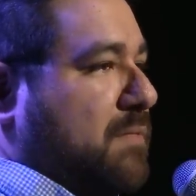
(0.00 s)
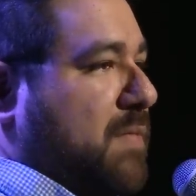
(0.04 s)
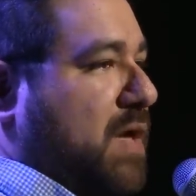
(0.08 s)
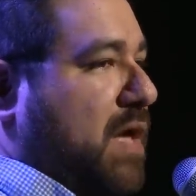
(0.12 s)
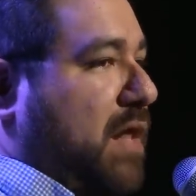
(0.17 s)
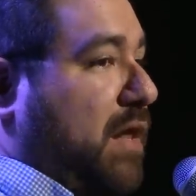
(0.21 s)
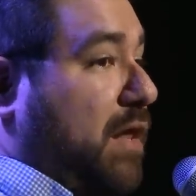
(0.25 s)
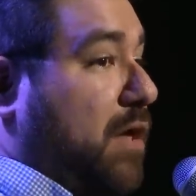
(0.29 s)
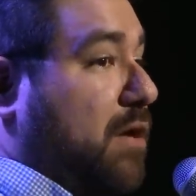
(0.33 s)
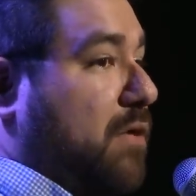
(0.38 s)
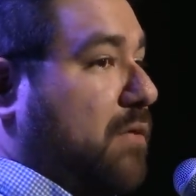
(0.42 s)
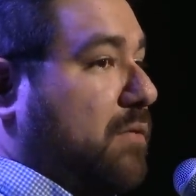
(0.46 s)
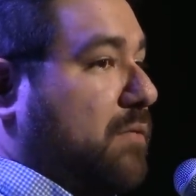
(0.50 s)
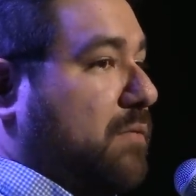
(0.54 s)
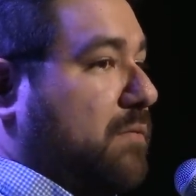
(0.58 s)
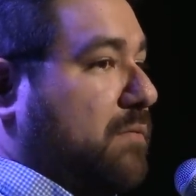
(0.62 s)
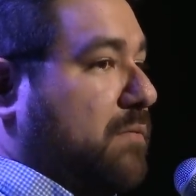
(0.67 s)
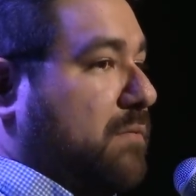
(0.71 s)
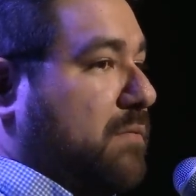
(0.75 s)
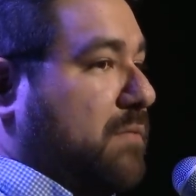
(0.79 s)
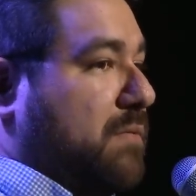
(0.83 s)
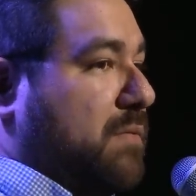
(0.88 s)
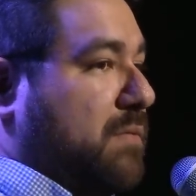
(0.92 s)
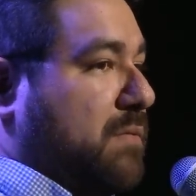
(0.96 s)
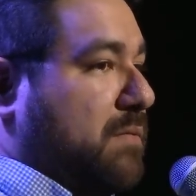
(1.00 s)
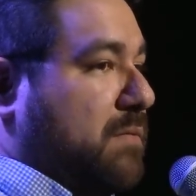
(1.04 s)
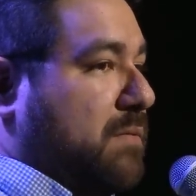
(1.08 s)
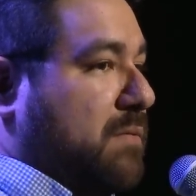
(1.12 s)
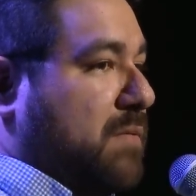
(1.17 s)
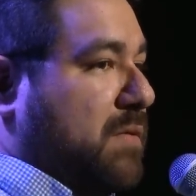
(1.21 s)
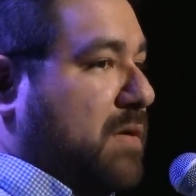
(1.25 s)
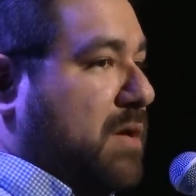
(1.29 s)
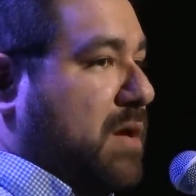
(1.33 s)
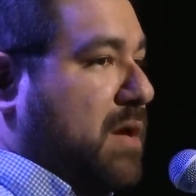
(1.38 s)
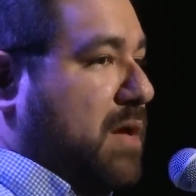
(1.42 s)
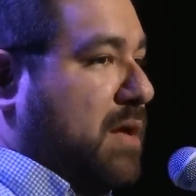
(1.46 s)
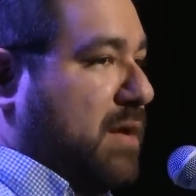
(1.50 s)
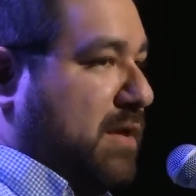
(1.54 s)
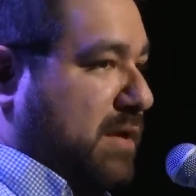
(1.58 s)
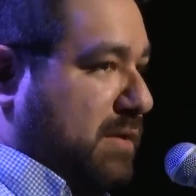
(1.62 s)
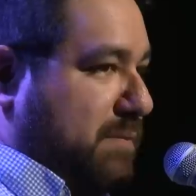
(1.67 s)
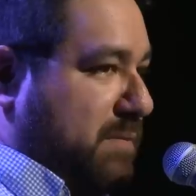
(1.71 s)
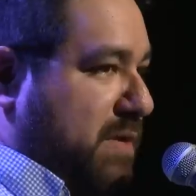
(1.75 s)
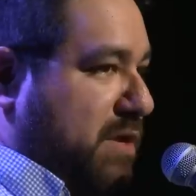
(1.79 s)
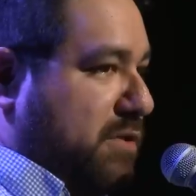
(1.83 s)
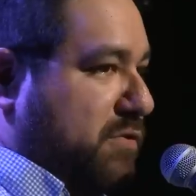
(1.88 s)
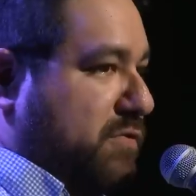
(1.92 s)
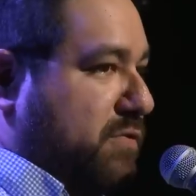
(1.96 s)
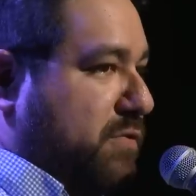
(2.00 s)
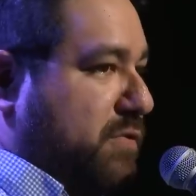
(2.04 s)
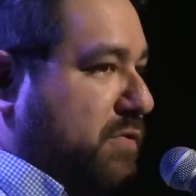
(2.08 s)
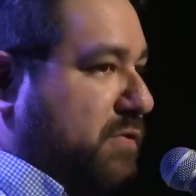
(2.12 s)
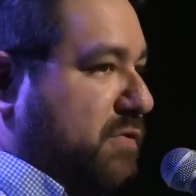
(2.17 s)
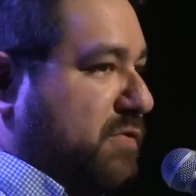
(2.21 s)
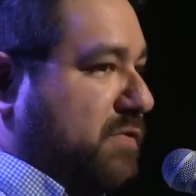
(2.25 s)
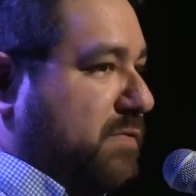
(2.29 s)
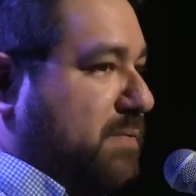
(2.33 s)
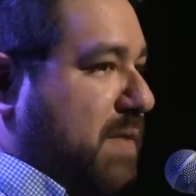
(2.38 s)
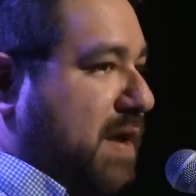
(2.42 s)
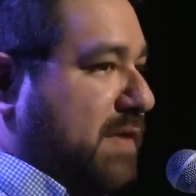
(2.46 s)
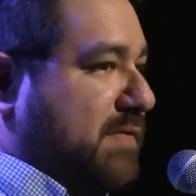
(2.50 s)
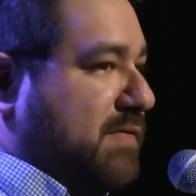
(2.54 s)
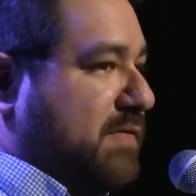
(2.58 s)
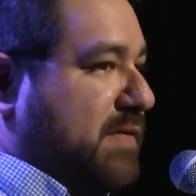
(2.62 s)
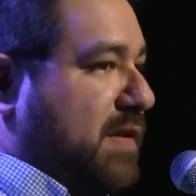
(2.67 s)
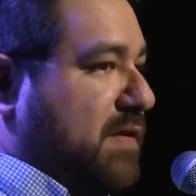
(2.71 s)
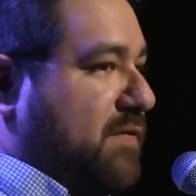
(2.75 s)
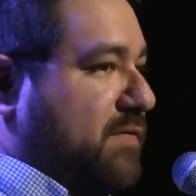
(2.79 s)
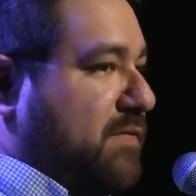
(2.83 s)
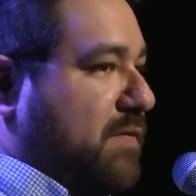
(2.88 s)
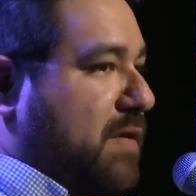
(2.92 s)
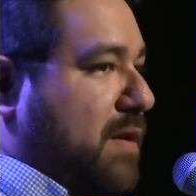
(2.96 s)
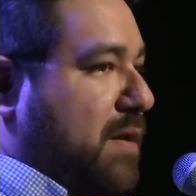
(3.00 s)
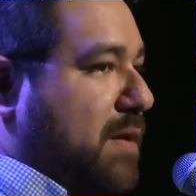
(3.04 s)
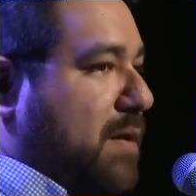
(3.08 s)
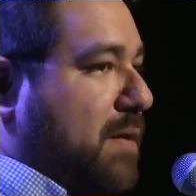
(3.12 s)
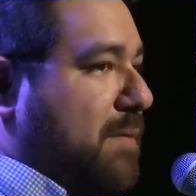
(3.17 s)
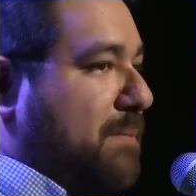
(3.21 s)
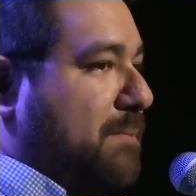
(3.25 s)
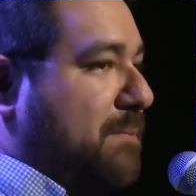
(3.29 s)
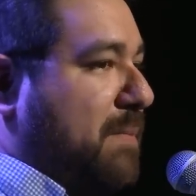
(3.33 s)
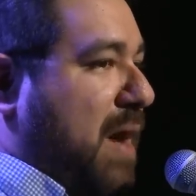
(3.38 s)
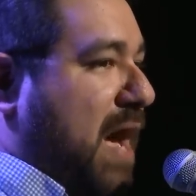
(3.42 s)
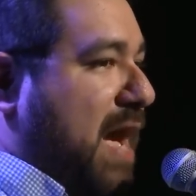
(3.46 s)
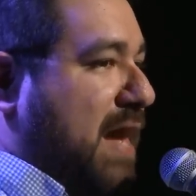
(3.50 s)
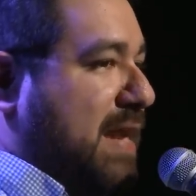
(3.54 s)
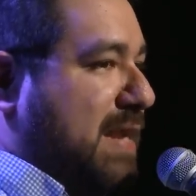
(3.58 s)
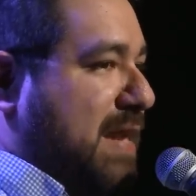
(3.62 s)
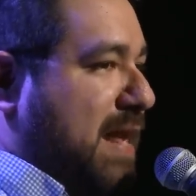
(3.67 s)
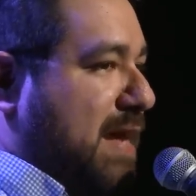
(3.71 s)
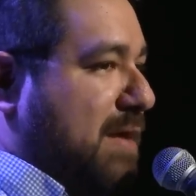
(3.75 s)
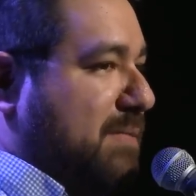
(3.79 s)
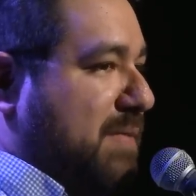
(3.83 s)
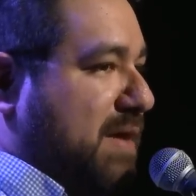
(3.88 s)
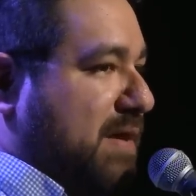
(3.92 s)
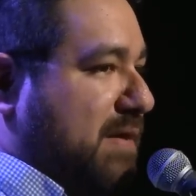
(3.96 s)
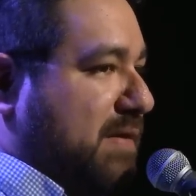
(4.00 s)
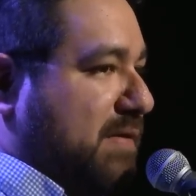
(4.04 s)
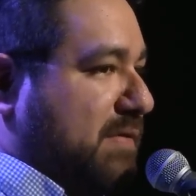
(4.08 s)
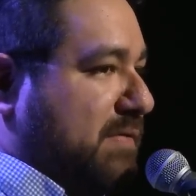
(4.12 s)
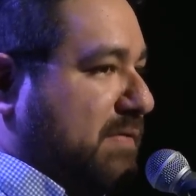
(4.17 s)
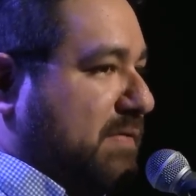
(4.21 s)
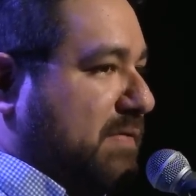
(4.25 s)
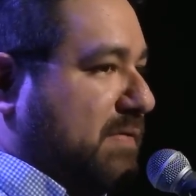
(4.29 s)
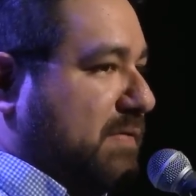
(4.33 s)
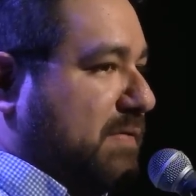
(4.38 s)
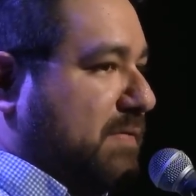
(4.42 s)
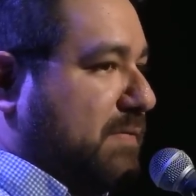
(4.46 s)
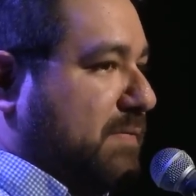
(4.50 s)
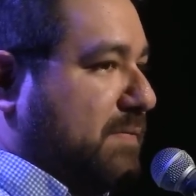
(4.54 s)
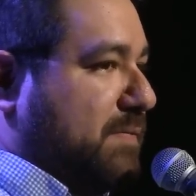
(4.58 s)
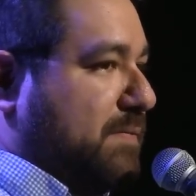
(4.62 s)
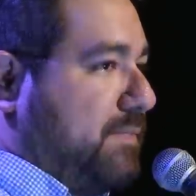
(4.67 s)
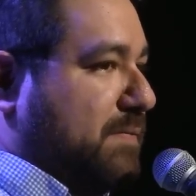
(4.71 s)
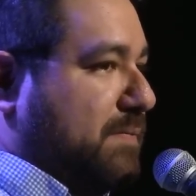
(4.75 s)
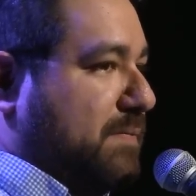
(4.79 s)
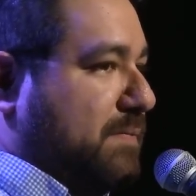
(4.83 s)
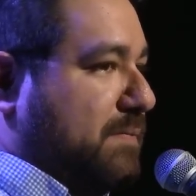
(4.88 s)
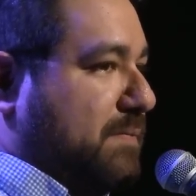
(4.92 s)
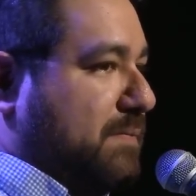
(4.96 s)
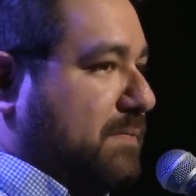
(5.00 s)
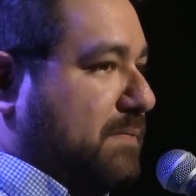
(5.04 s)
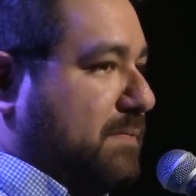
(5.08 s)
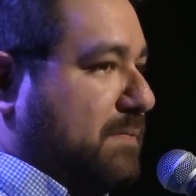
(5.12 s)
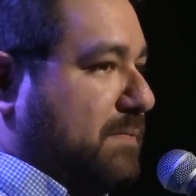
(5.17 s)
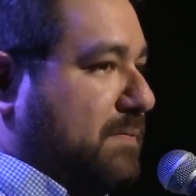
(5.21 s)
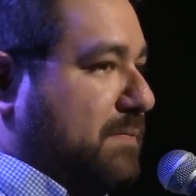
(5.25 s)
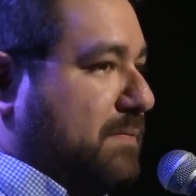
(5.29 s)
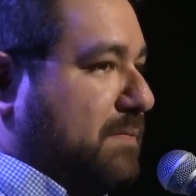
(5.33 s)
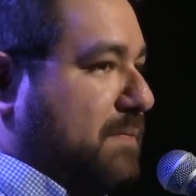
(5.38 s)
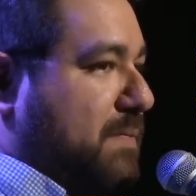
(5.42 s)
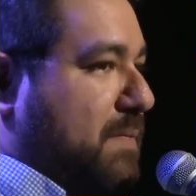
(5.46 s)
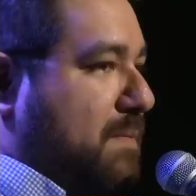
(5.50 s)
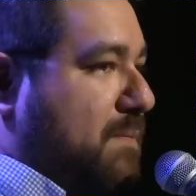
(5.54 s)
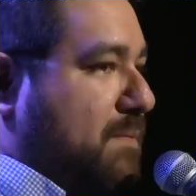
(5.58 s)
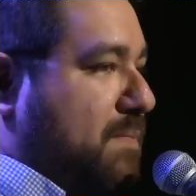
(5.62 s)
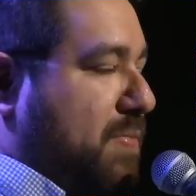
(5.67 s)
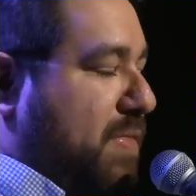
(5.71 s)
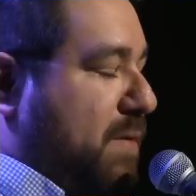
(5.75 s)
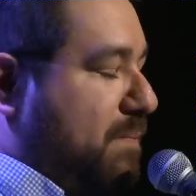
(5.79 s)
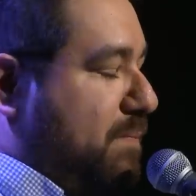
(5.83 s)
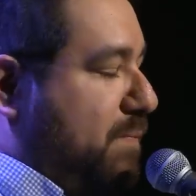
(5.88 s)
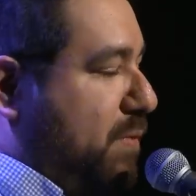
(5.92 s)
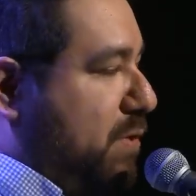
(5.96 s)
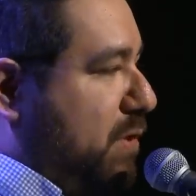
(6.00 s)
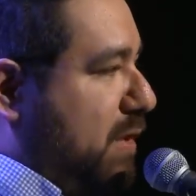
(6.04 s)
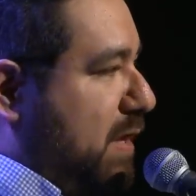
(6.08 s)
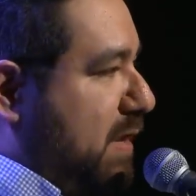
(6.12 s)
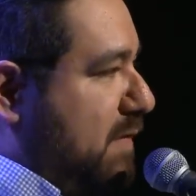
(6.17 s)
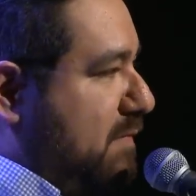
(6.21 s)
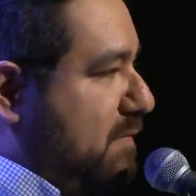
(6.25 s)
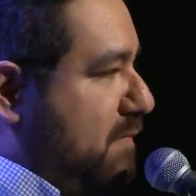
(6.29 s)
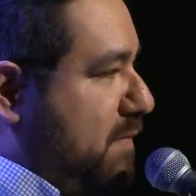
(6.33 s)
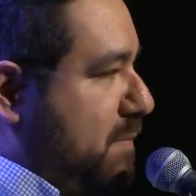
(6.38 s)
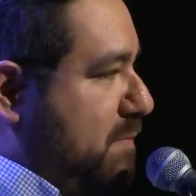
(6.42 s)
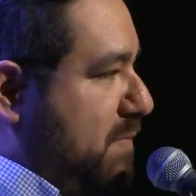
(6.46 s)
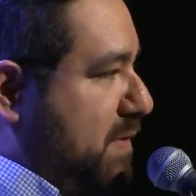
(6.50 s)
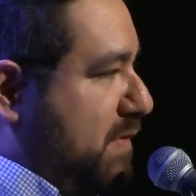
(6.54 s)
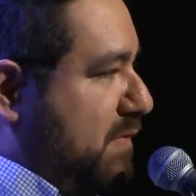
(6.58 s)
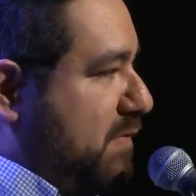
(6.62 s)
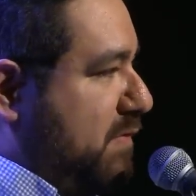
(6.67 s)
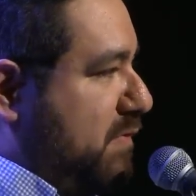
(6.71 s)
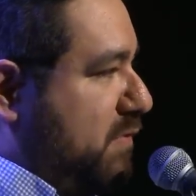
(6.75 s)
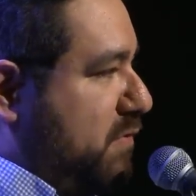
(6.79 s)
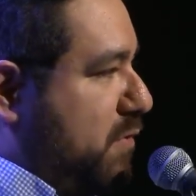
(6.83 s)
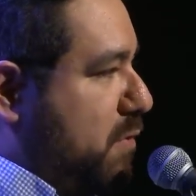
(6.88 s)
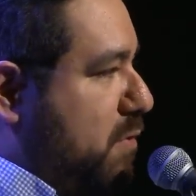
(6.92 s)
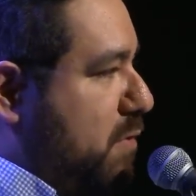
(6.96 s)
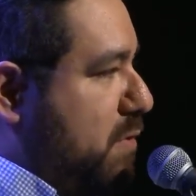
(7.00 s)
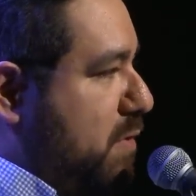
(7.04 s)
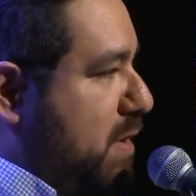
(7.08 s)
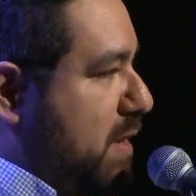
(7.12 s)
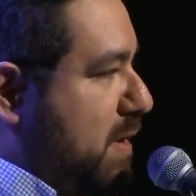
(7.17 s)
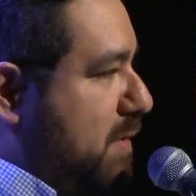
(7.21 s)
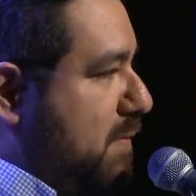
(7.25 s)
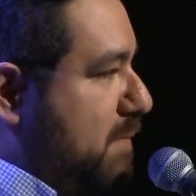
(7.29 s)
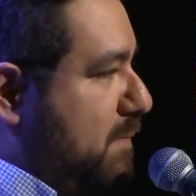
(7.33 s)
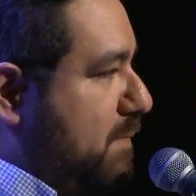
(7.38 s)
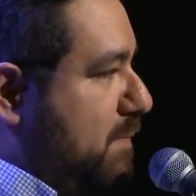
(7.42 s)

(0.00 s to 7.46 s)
Hello. Let me introduce myself. My name is the bully from the story.